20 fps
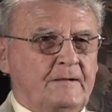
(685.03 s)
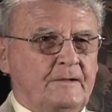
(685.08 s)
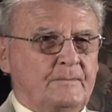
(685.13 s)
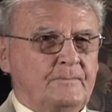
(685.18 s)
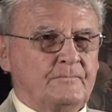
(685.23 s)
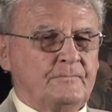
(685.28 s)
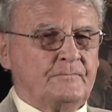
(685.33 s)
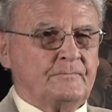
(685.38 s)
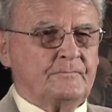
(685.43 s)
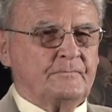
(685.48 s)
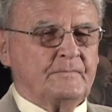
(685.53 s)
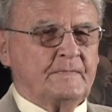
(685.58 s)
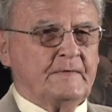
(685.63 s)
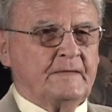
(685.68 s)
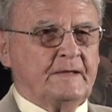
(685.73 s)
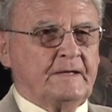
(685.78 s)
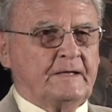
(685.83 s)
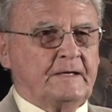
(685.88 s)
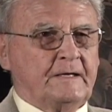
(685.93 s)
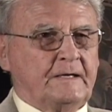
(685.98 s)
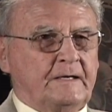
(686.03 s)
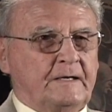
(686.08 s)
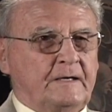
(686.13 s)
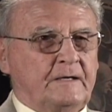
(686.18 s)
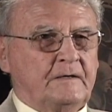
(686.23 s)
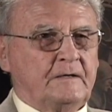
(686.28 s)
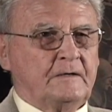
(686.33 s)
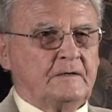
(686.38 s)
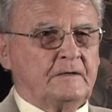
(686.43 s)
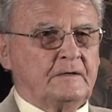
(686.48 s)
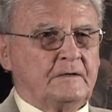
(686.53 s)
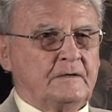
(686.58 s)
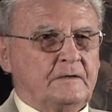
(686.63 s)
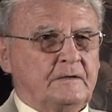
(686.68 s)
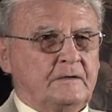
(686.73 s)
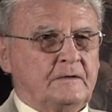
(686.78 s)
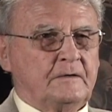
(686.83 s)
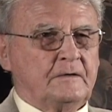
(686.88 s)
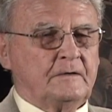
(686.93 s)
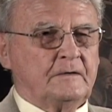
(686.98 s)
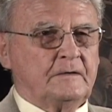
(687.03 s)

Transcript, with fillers: Were there some tactics that